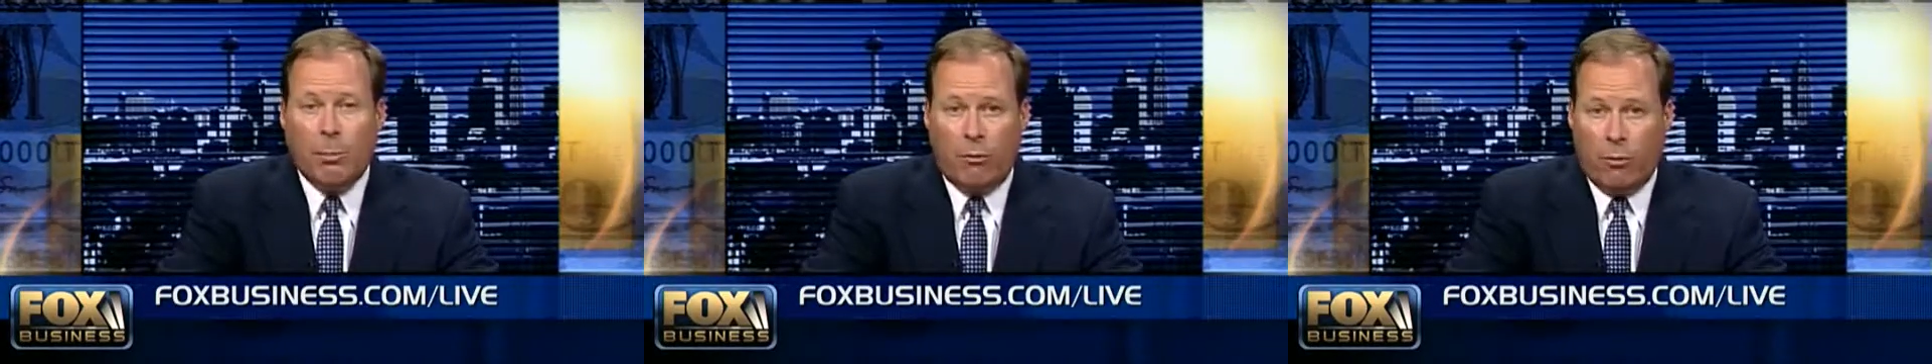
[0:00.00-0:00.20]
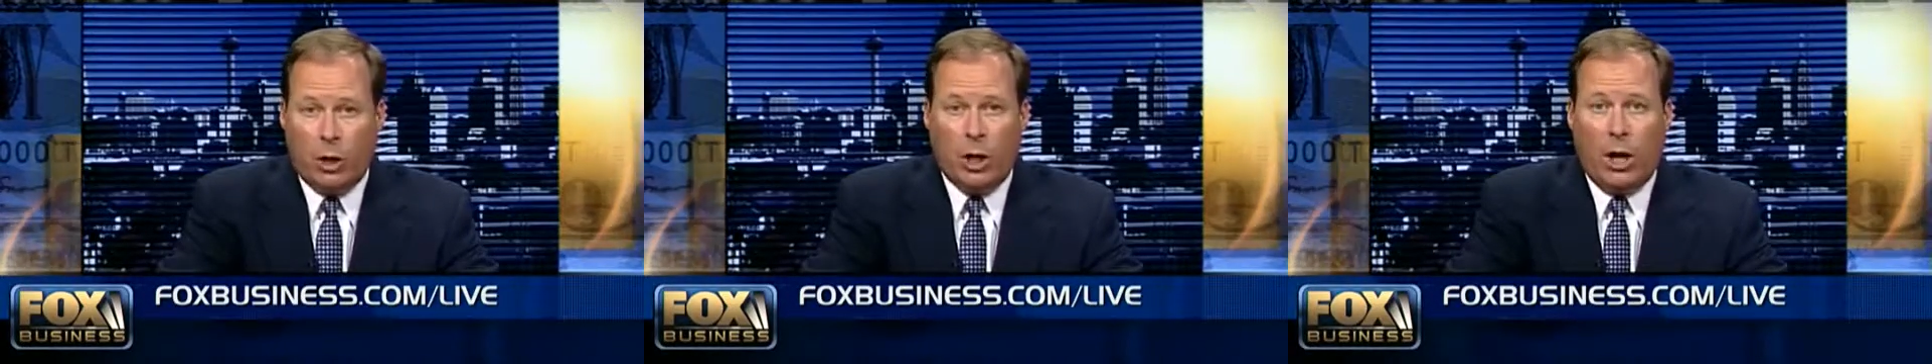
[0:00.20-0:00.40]

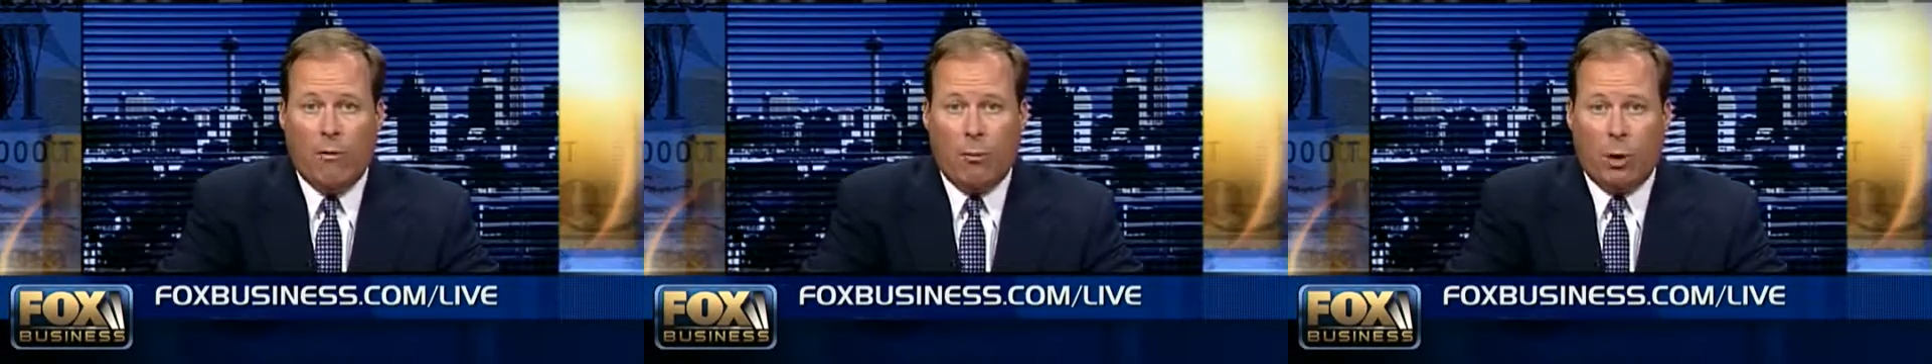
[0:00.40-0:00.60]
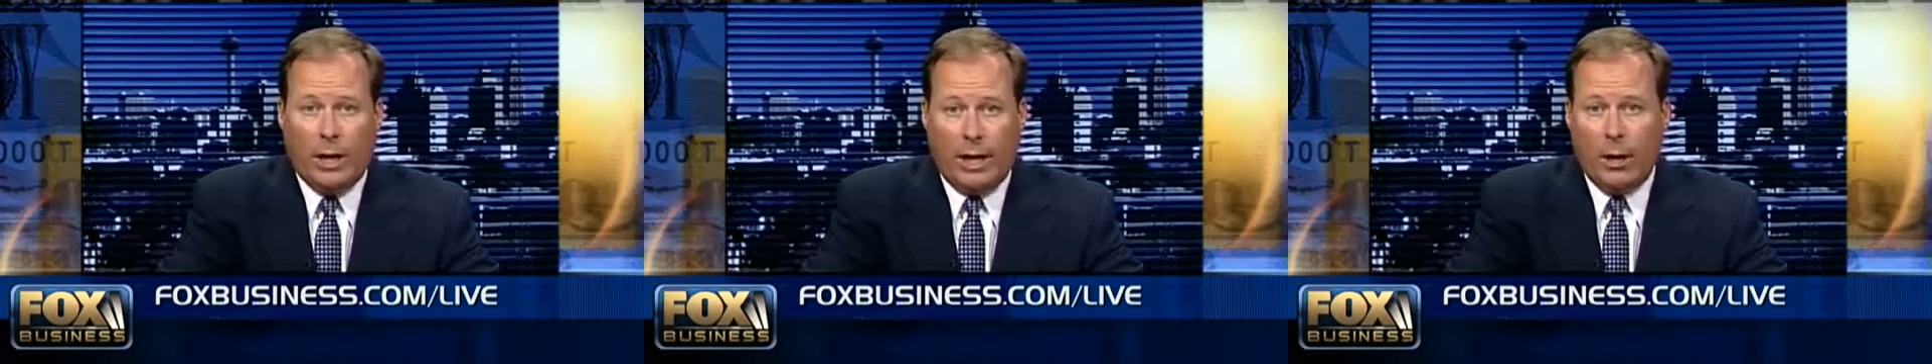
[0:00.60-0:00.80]
of
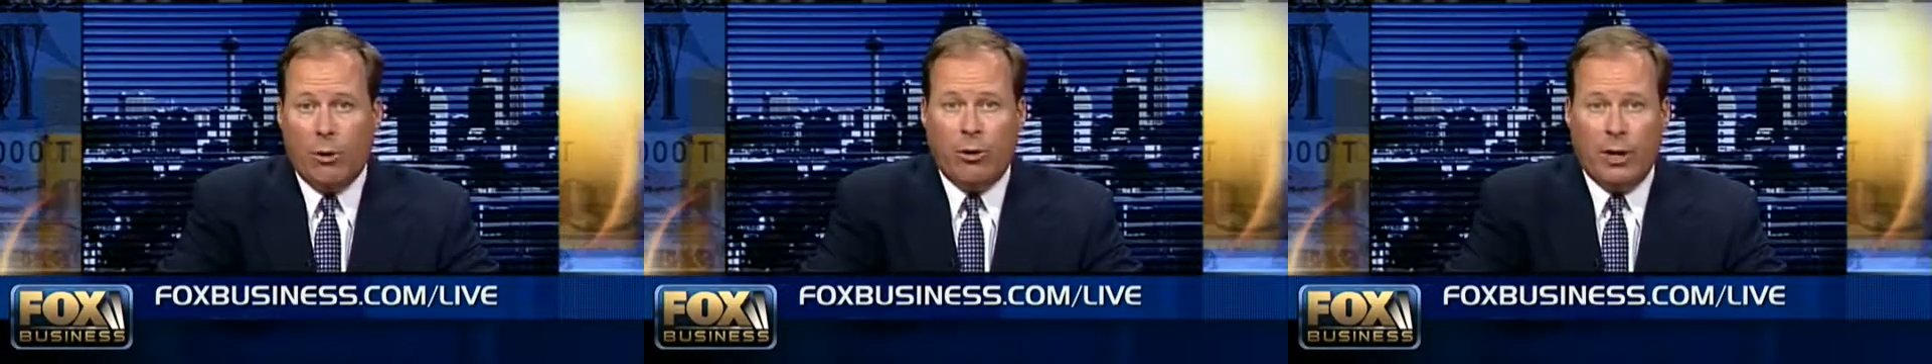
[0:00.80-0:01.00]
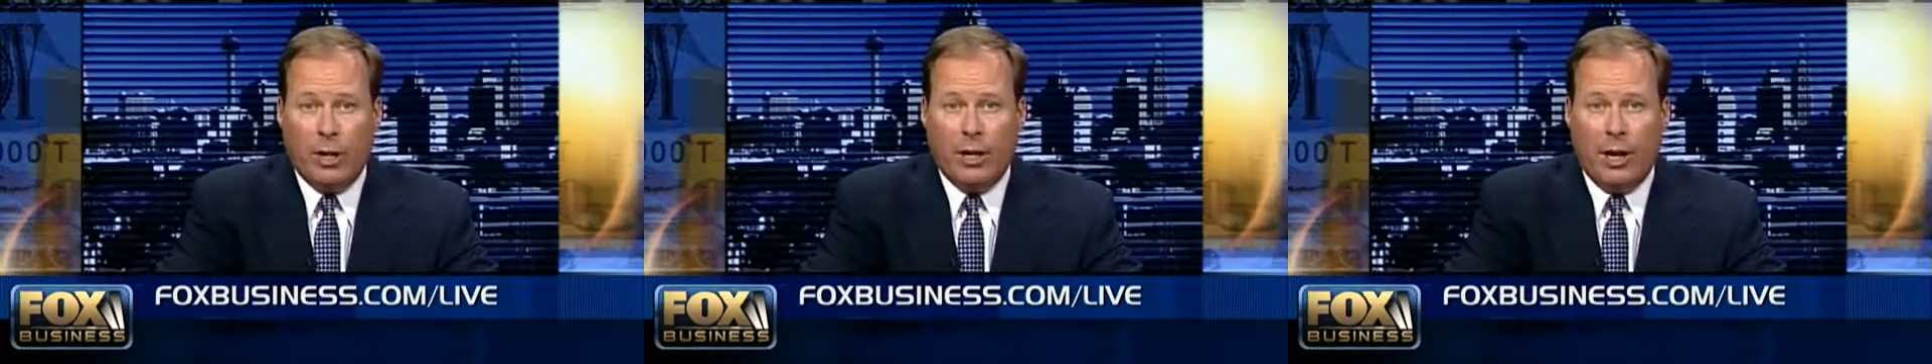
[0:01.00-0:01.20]
recovery here in
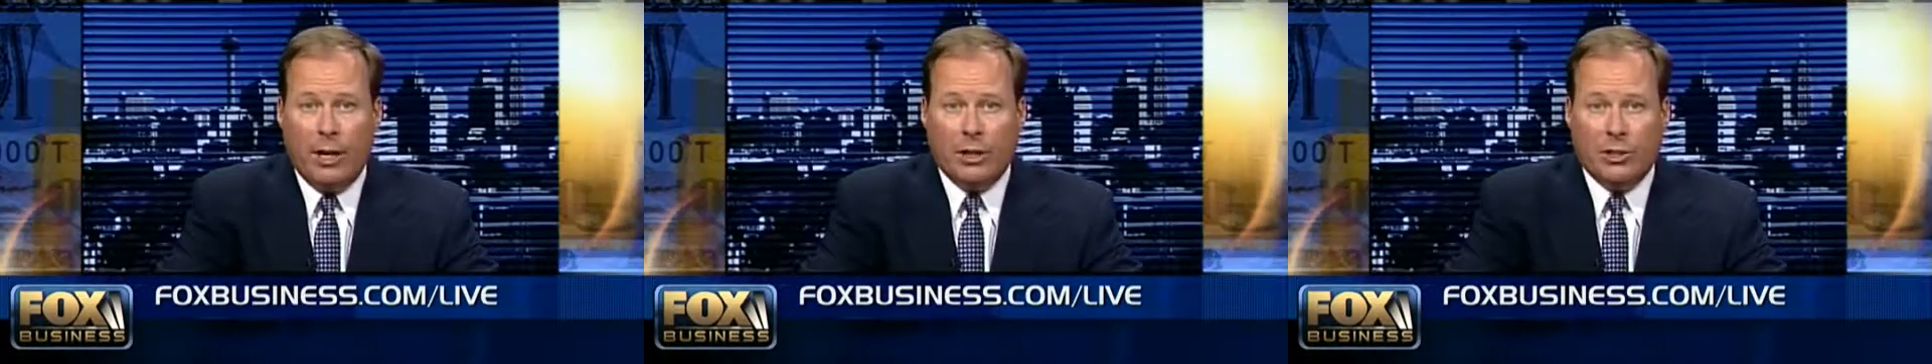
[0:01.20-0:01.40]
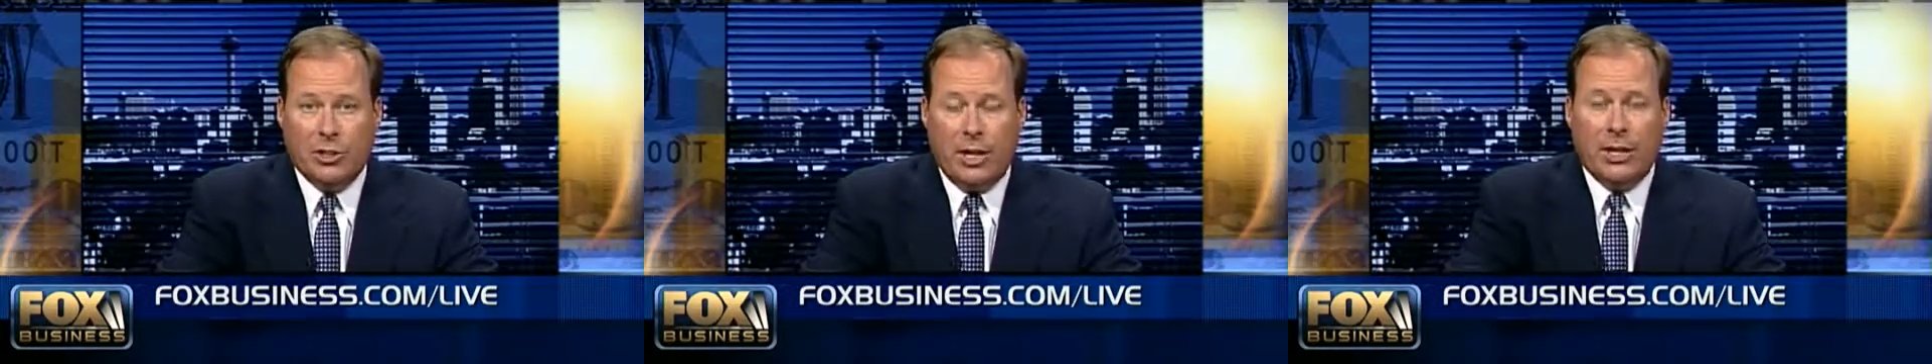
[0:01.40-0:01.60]
the
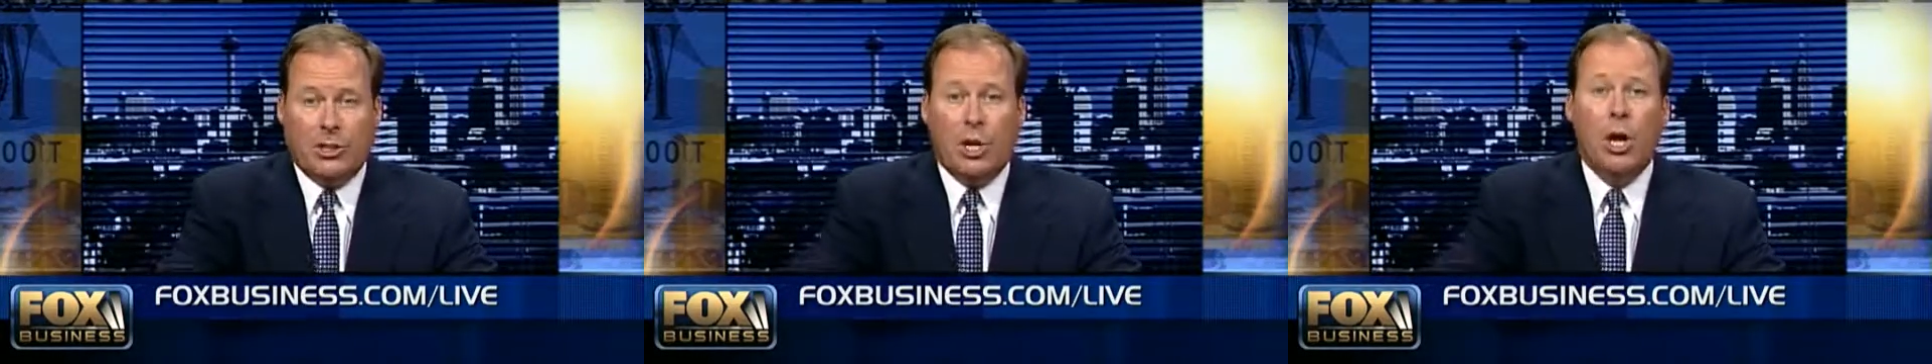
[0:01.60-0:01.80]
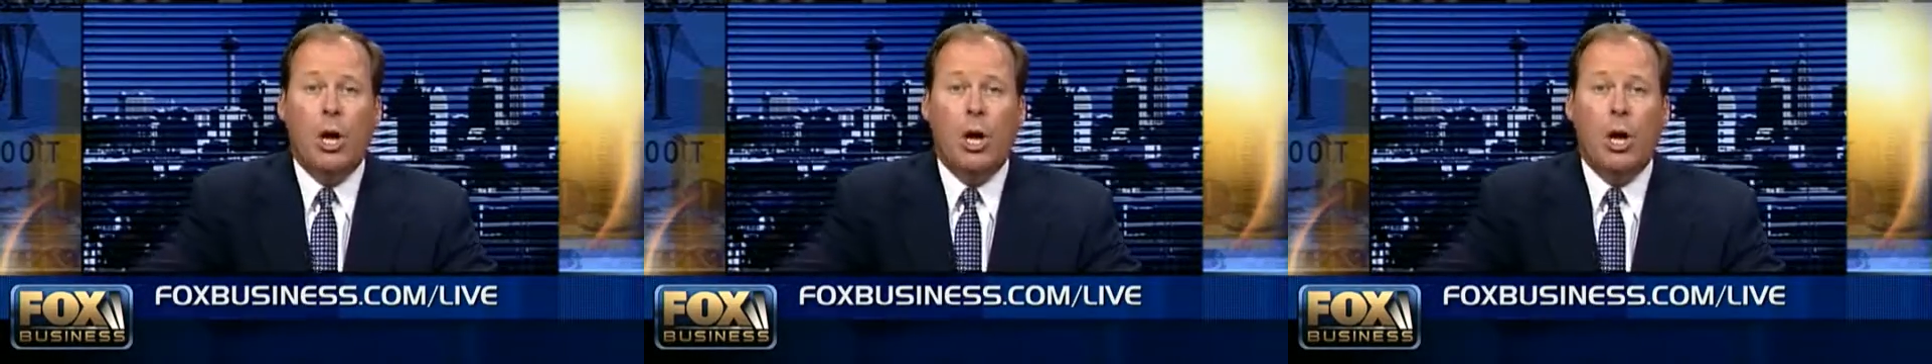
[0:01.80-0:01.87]
United States,